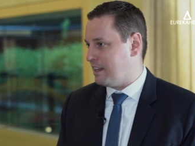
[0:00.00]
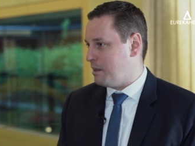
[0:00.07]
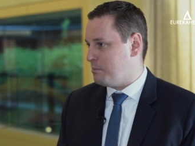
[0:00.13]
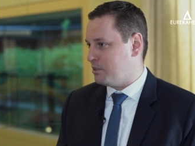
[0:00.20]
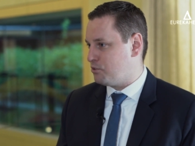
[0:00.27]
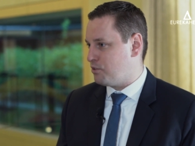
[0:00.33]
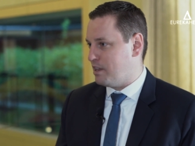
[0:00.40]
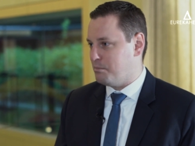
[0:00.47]

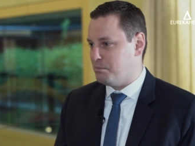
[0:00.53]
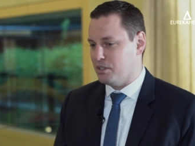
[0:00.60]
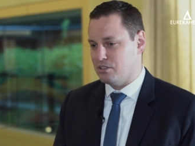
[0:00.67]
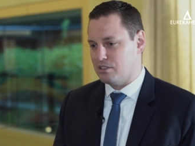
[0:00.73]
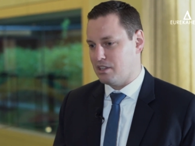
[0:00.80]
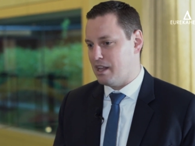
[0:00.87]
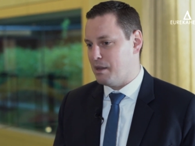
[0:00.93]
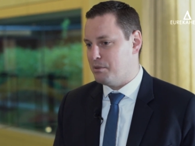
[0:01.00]
climate trend, because
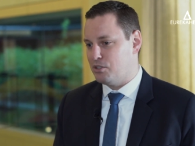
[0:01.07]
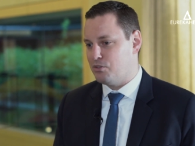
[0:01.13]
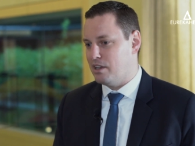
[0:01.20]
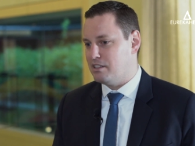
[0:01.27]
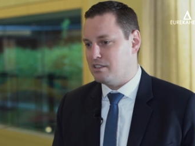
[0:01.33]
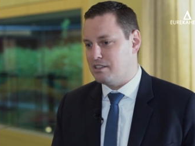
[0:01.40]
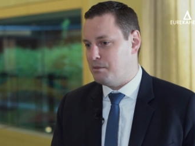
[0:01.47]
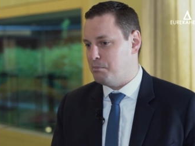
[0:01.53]
the climate
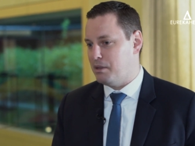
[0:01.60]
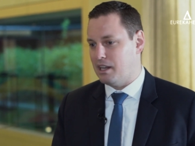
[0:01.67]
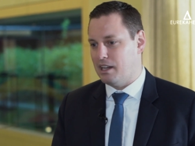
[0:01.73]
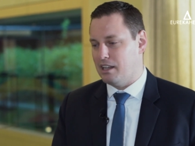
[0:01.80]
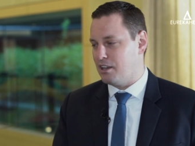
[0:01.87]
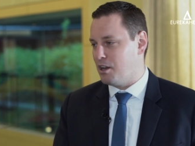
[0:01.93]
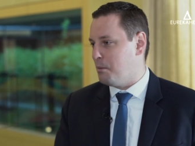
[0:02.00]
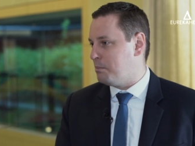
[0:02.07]
trend is
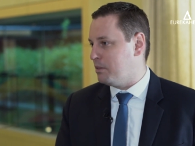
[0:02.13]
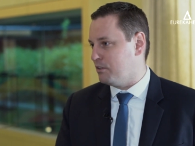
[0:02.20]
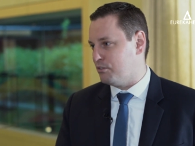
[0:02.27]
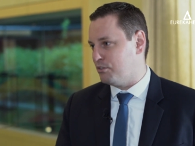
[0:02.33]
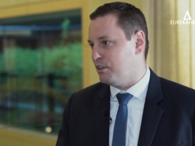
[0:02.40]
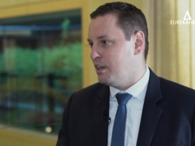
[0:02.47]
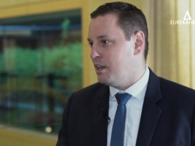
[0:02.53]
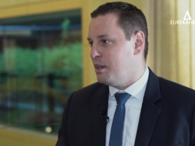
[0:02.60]
typically a couple of
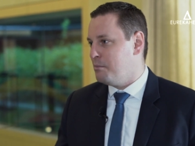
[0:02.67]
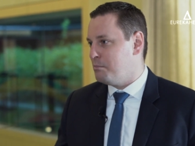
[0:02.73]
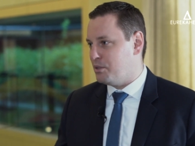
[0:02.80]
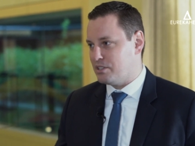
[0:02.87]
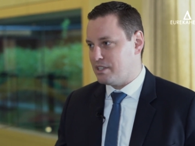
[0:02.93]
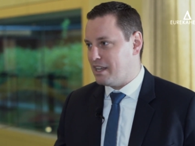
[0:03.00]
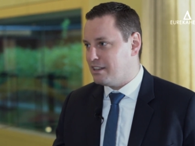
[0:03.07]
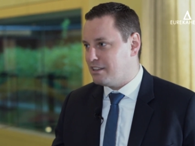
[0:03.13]

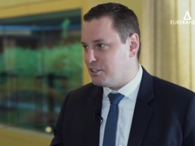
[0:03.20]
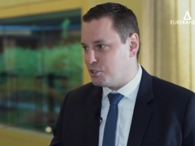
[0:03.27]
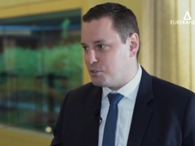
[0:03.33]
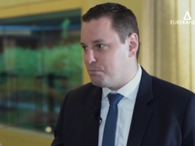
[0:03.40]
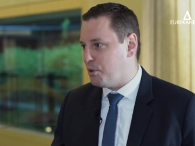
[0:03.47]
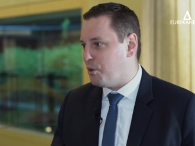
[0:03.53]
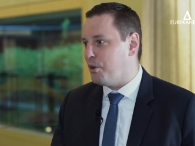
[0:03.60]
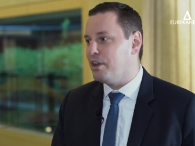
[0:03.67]
percentage
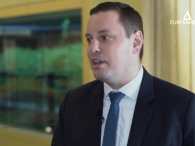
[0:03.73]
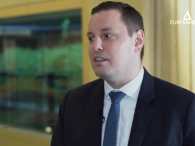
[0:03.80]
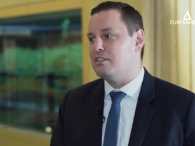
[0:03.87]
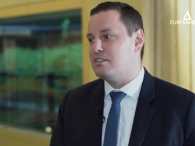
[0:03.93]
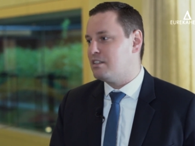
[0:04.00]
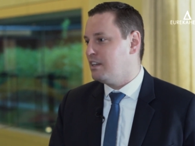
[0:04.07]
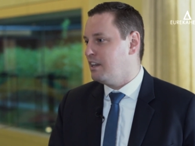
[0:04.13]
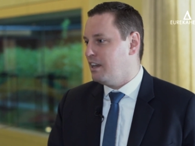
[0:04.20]

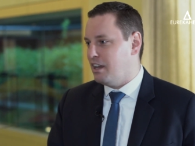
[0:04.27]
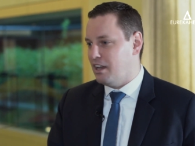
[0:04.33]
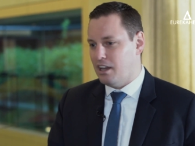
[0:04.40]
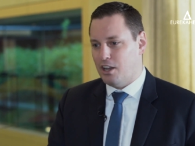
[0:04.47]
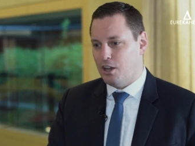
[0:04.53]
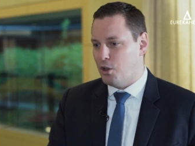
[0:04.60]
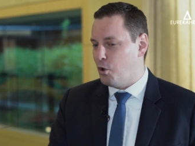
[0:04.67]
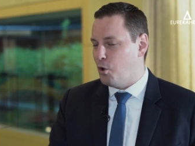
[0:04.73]
points
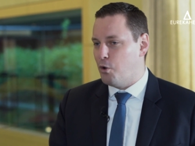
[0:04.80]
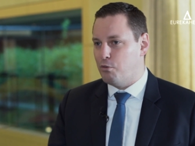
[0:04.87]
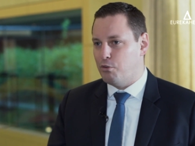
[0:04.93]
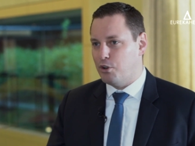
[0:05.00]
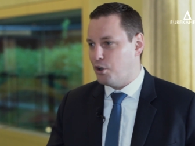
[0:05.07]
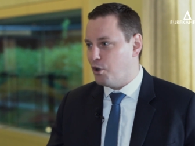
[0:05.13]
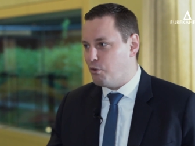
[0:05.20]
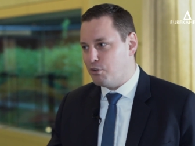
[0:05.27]
uh,
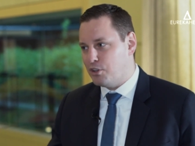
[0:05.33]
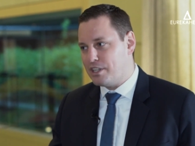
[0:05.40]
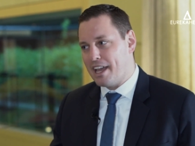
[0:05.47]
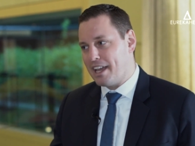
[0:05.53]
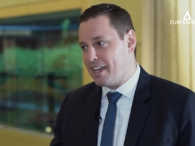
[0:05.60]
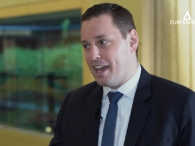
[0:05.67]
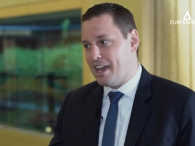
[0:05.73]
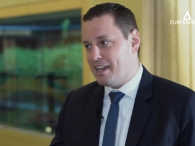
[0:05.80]
over, over
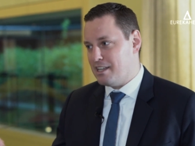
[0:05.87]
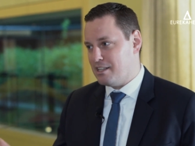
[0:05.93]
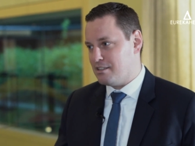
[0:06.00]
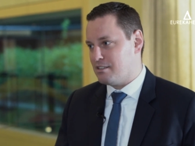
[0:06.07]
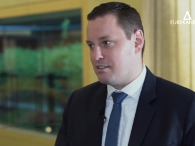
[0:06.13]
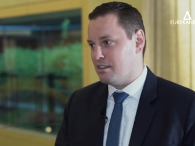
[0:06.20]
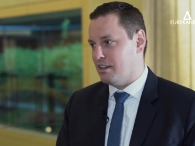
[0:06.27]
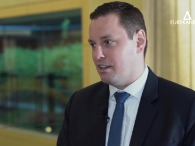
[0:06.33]

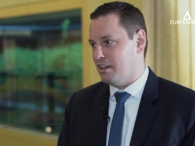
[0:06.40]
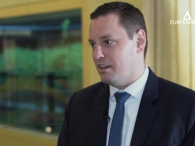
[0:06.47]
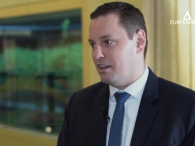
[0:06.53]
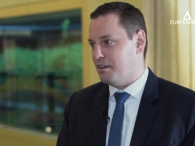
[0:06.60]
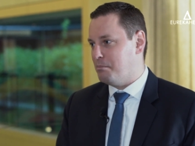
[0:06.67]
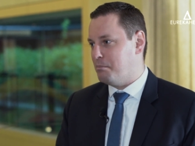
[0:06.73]
decades. Uh,